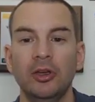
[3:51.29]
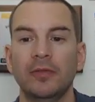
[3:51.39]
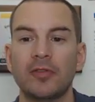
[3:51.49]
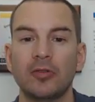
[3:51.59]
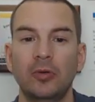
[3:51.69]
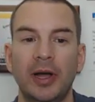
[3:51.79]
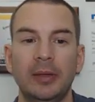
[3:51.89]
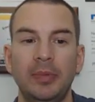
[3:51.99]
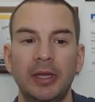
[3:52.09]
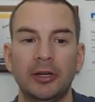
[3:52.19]
of show
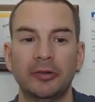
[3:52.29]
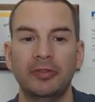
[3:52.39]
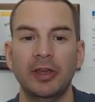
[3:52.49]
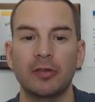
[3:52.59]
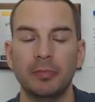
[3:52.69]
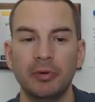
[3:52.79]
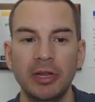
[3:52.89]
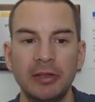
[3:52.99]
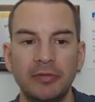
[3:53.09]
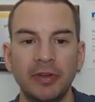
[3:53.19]
IP interface
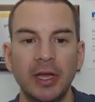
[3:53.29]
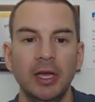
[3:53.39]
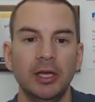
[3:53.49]
brief